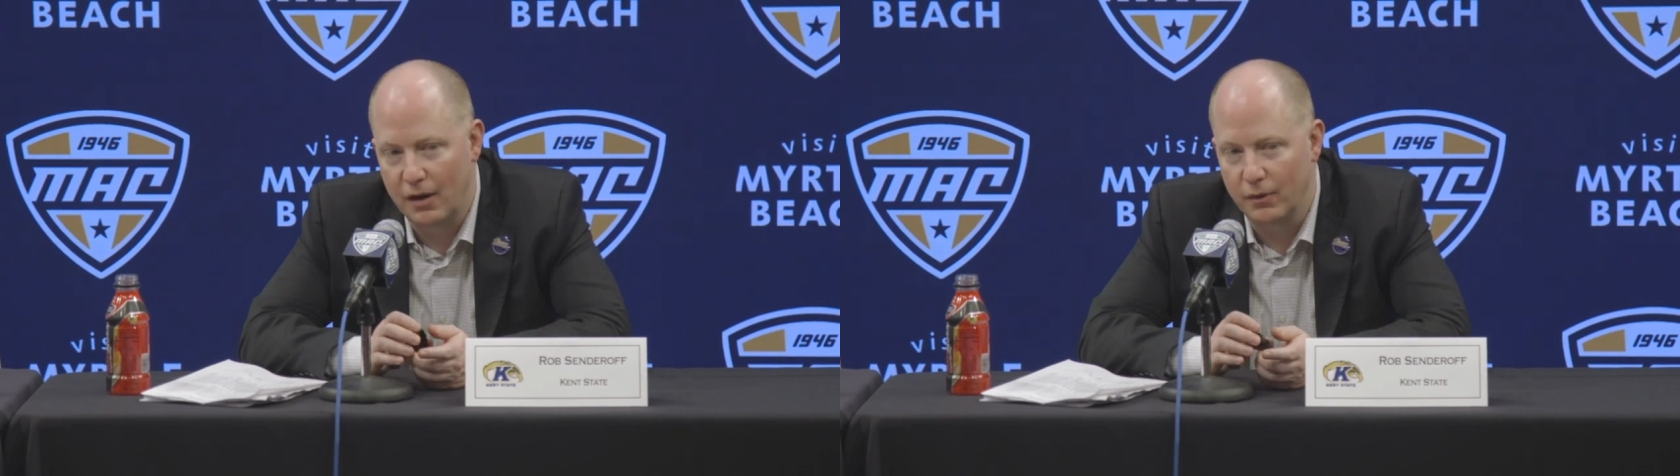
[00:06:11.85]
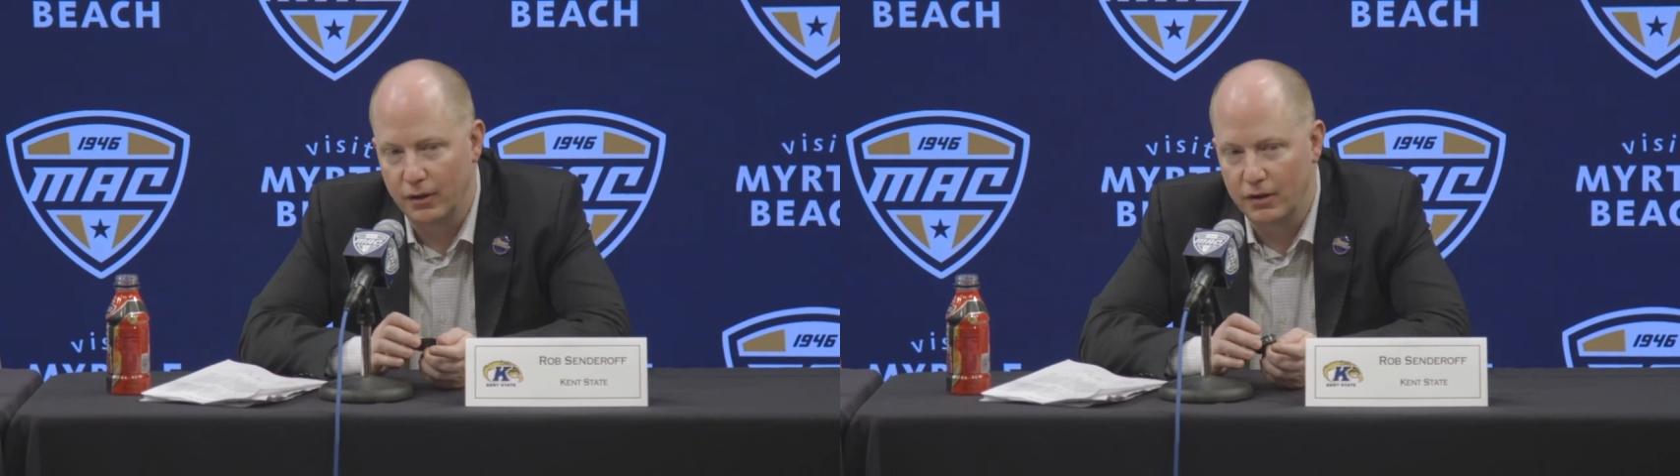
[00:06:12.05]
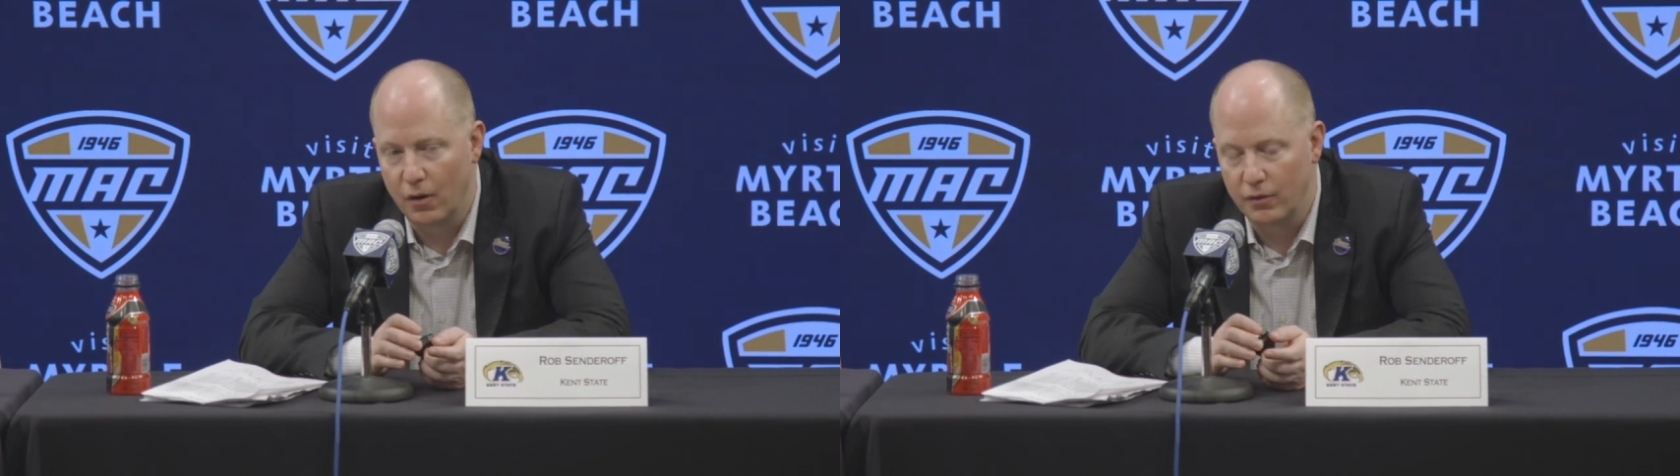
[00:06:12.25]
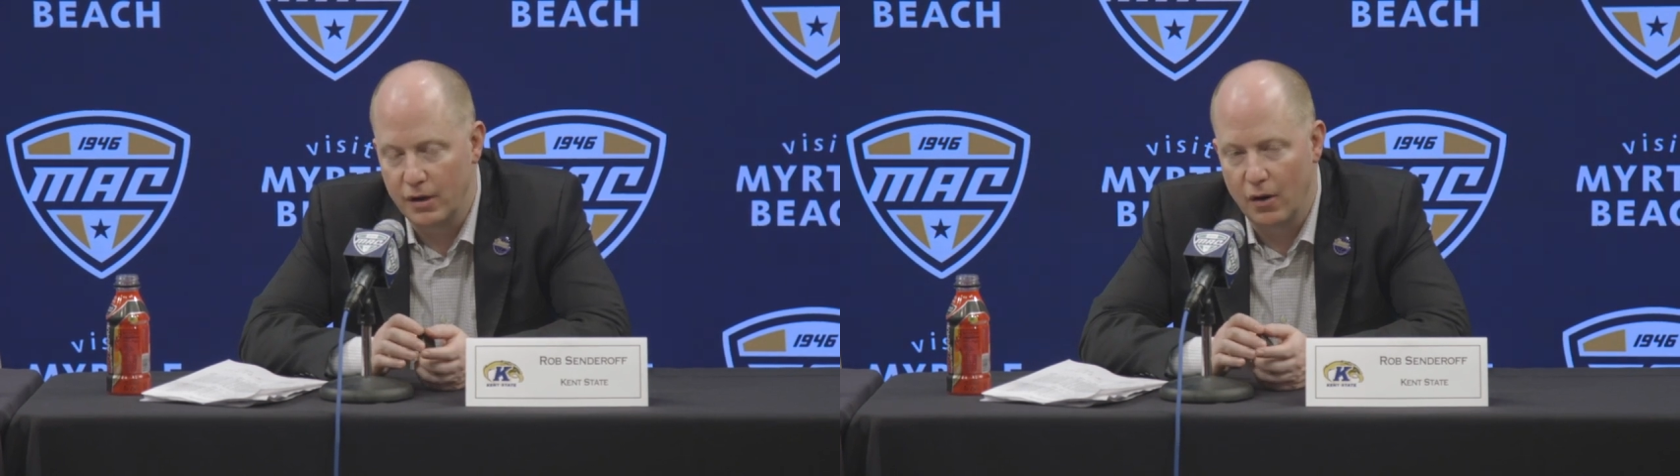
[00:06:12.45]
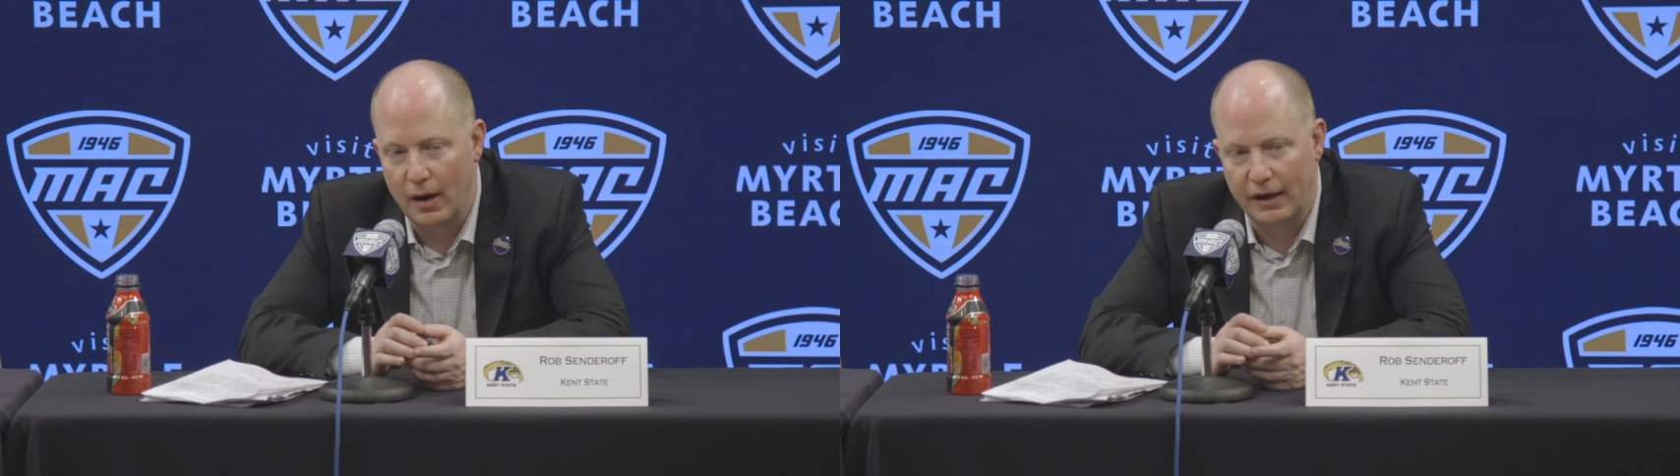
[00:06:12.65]
I really don't
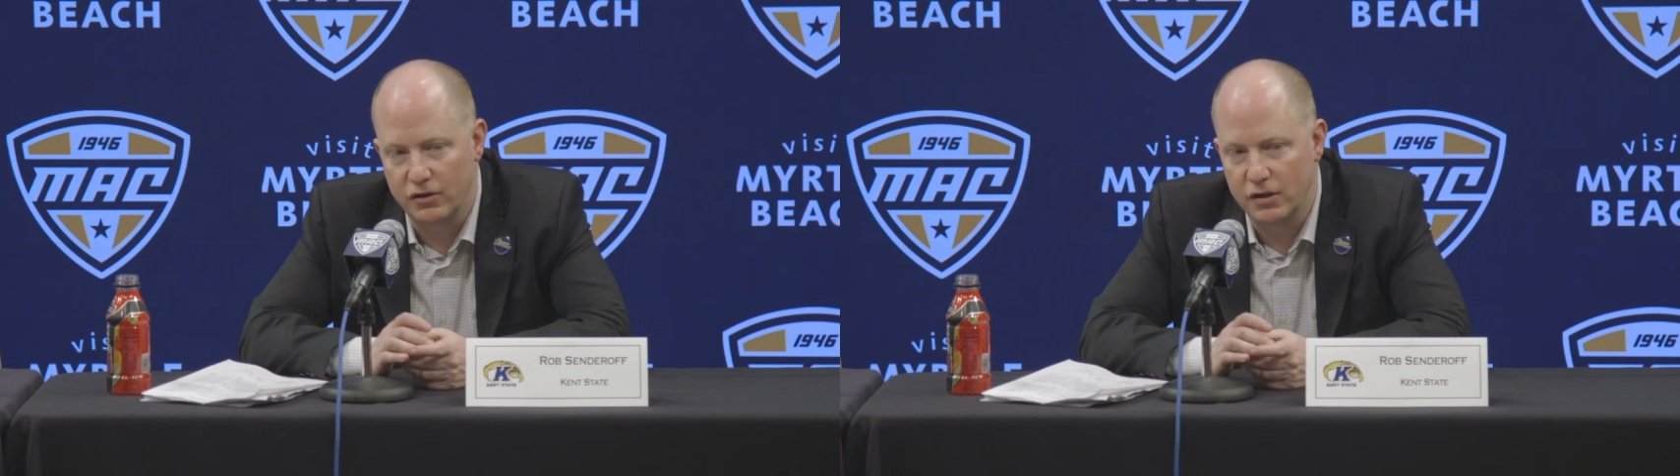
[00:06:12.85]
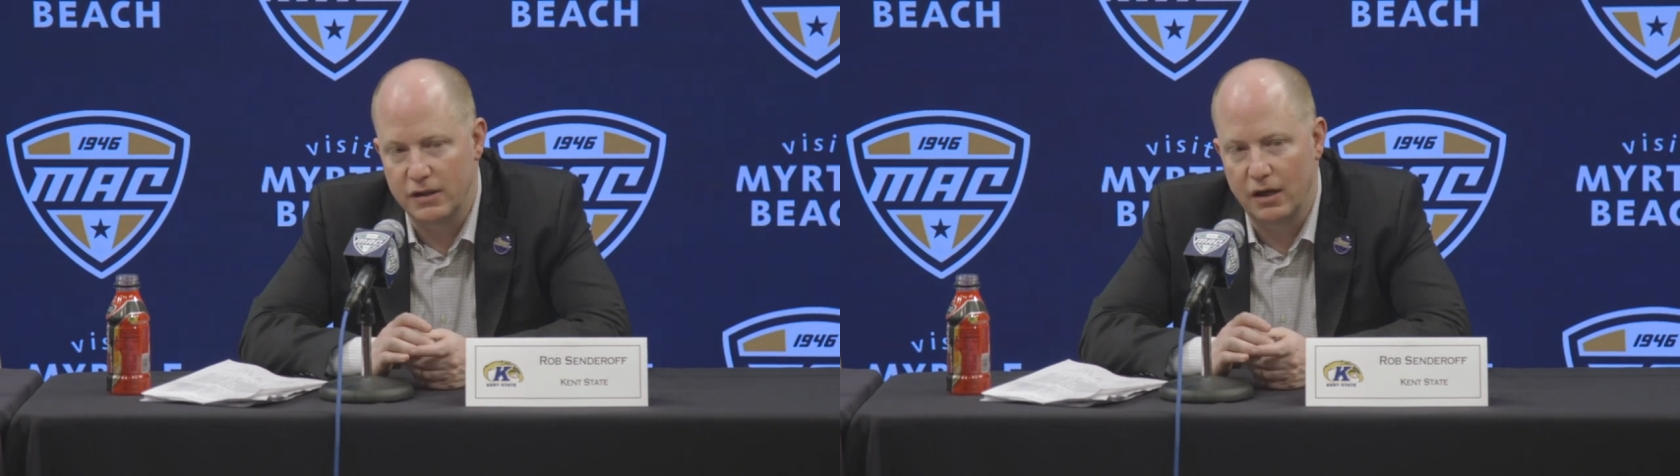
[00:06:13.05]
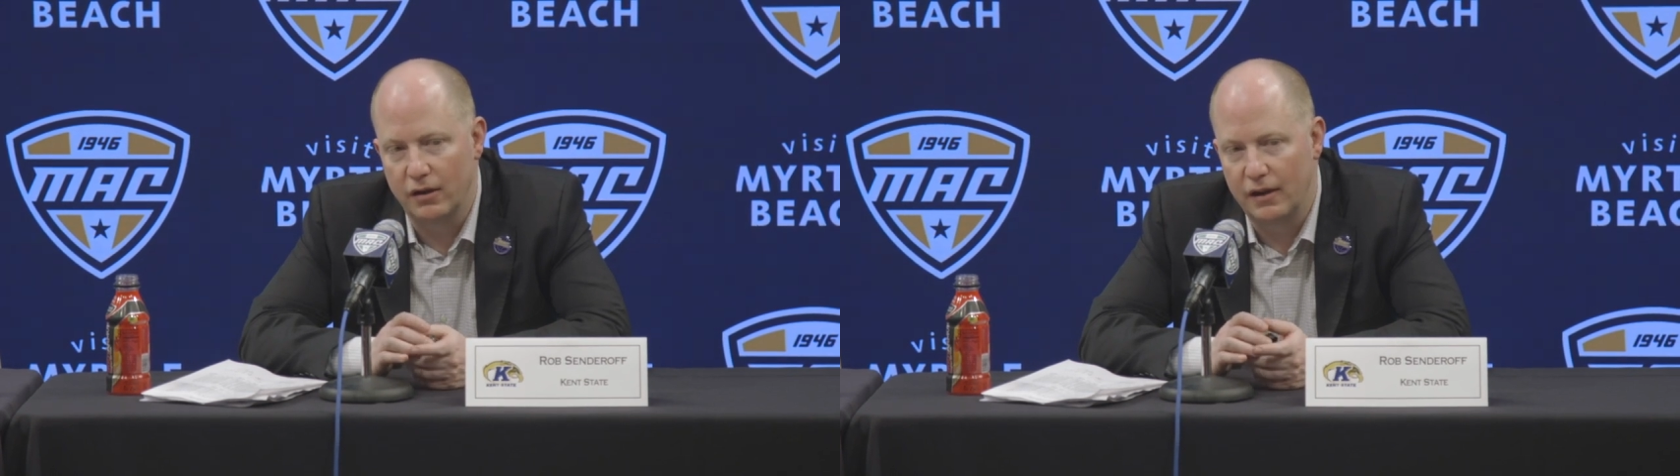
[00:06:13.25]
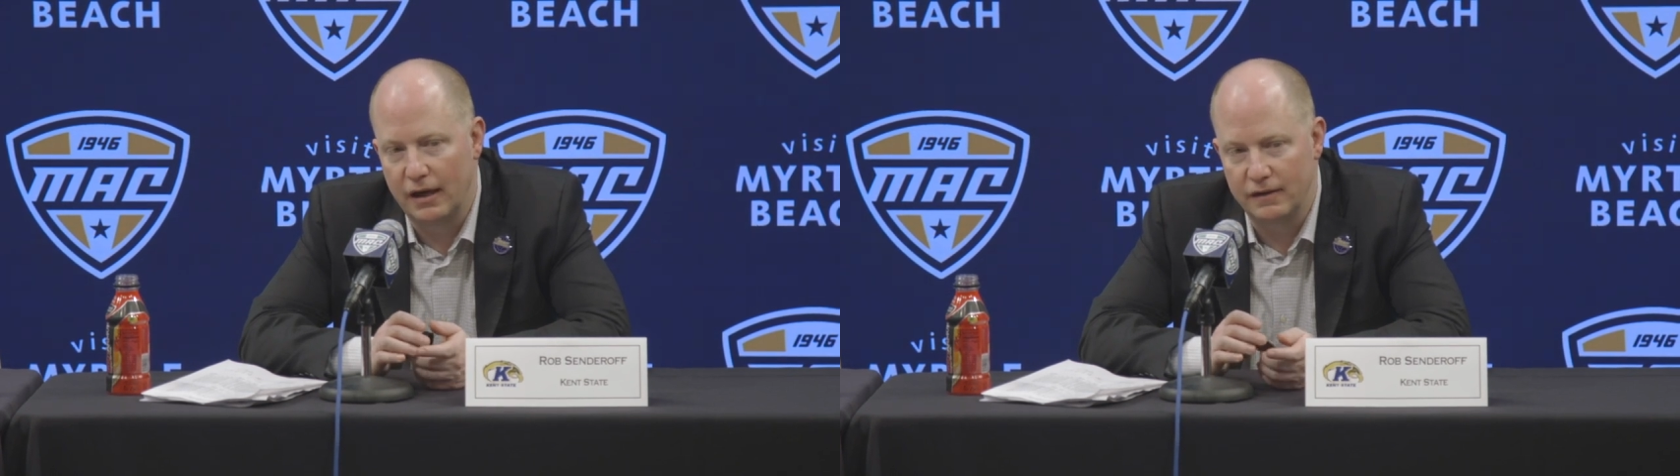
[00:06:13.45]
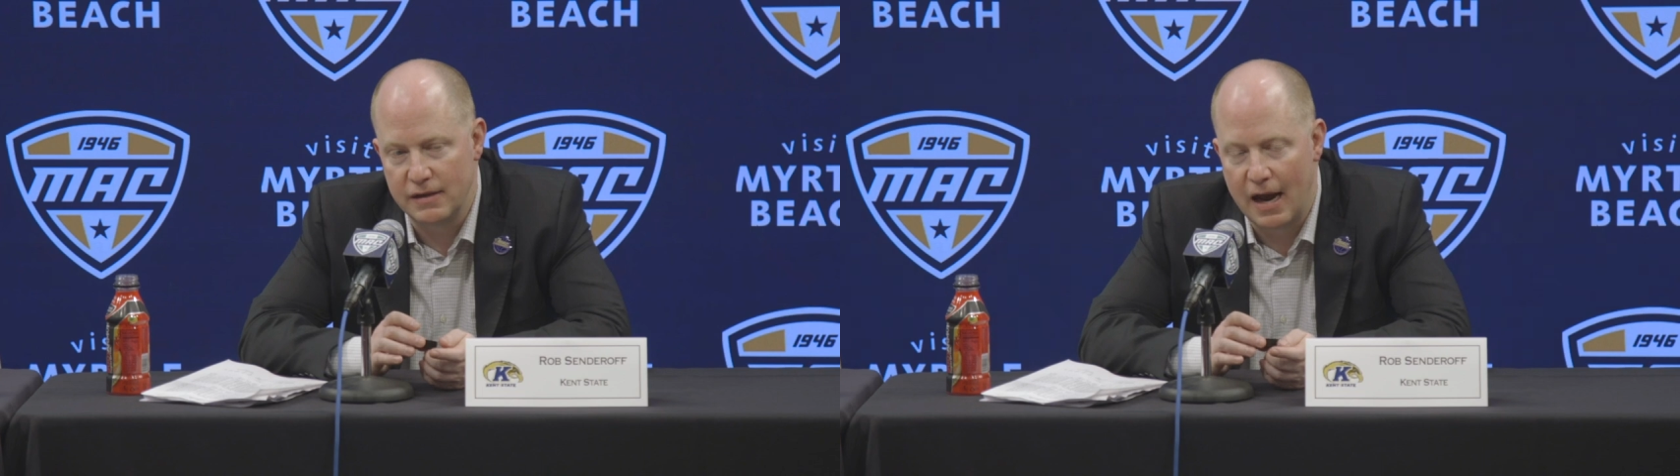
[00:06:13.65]
know. I could just tell you
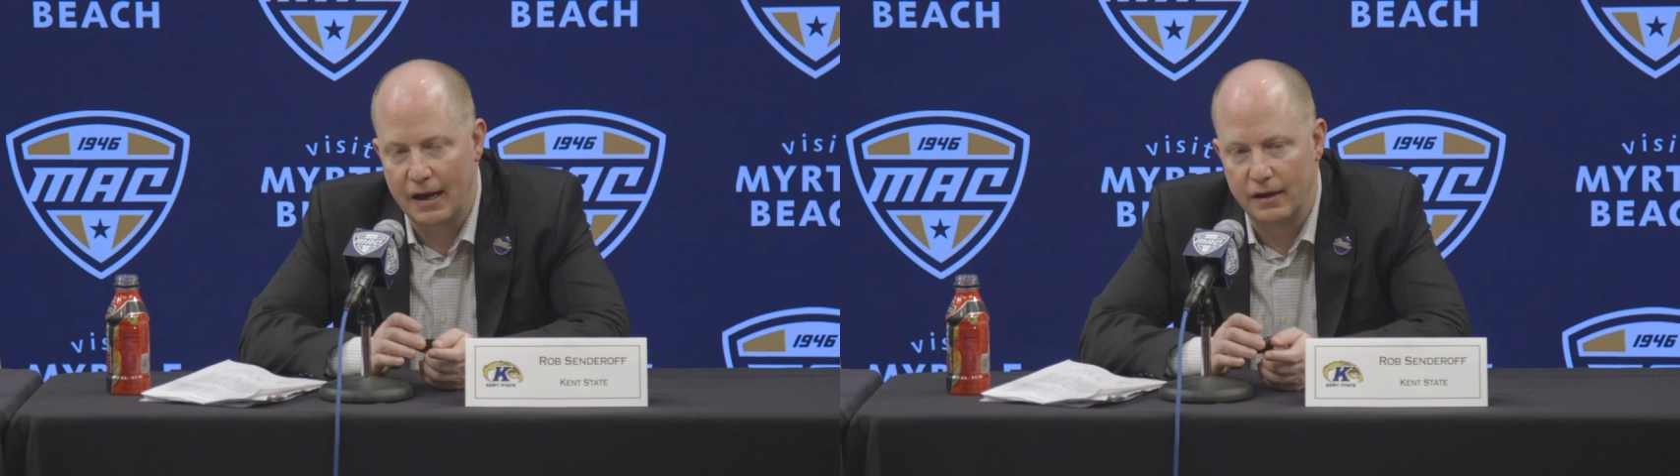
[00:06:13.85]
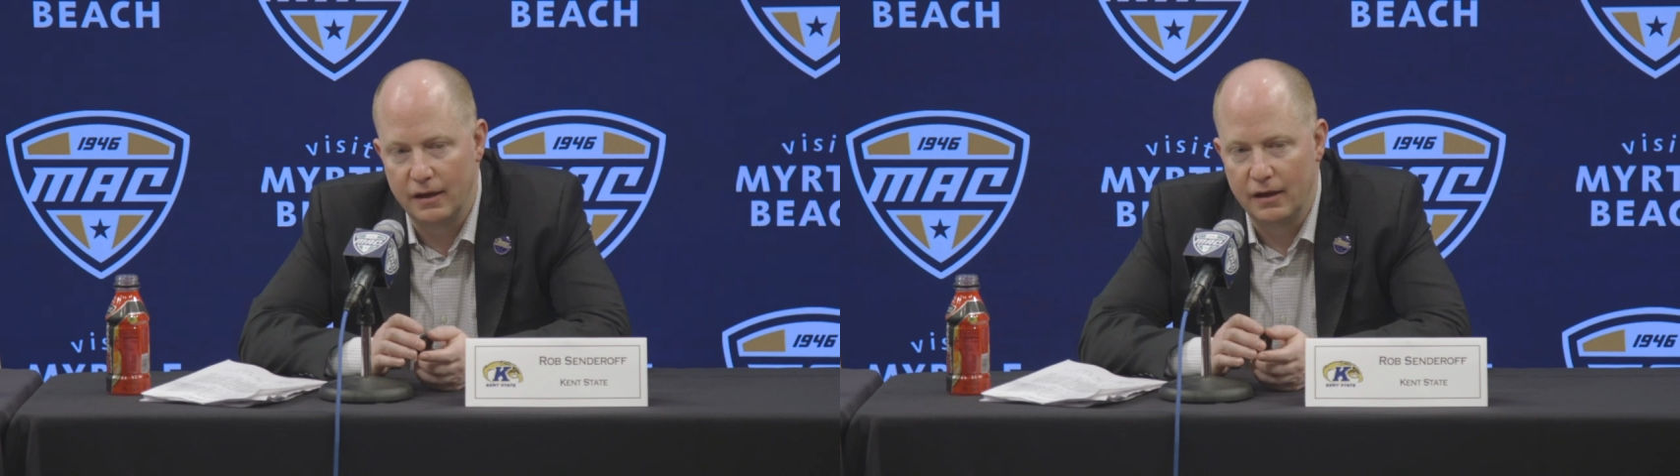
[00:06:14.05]
that he's not.